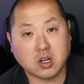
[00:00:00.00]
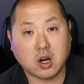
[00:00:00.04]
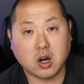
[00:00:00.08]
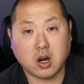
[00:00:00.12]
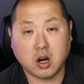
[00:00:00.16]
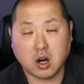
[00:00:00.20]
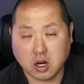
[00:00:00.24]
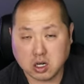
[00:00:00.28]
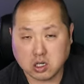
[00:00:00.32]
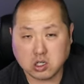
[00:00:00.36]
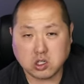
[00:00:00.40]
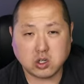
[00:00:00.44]

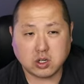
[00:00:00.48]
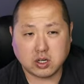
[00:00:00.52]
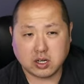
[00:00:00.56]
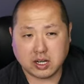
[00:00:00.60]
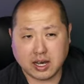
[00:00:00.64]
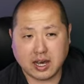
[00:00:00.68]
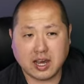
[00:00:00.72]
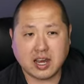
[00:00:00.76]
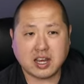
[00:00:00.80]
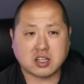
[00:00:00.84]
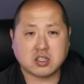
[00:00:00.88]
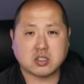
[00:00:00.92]

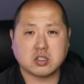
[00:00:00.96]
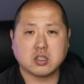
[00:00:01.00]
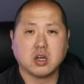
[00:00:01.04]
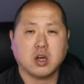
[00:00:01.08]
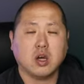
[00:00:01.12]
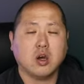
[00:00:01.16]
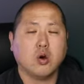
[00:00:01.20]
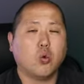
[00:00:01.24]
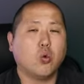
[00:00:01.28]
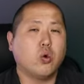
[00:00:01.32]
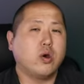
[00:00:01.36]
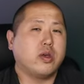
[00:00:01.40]
100x
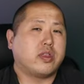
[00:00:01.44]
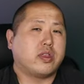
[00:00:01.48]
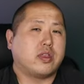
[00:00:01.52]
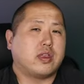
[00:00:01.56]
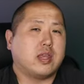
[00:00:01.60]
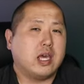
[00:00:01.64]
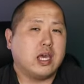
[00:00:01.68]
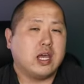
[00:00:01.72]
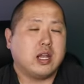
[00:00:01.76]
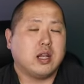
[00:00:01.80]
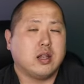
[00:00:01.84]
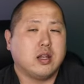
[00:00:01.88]

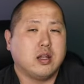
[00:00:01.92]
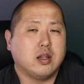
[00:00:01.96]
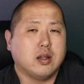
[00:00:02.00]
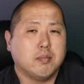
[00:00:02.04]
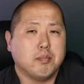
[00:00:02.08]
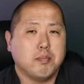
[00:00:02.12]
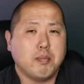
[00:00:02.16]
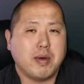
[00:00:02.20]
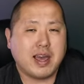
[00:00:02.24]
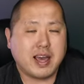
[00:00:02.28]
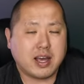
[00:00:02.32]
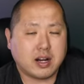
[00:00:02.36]
within a
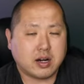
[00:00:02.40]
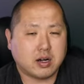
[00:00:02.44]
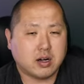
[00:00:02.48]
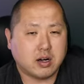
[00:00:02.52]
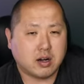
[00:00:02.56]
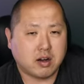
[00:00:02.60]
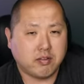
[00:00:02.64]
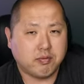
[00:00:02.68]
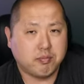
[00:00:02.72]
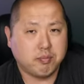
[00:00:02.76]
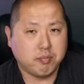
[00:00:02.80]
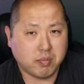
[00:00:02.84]
matter
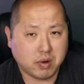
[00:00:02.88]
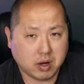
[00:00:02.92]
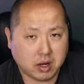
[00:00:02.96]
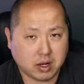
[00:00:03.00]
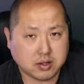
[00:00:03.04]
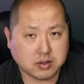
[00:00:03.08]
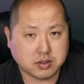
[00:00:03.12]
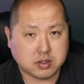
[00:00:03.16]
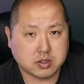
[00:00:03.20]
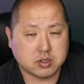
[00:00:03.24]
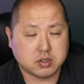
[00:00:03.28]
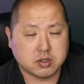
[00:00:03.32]
of
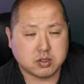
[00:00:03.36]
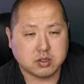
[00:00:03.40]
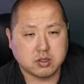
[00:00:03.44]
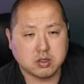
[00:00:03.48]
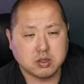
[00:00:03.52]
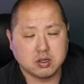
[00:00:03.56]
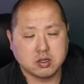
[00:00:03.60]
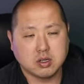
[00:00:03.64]
months.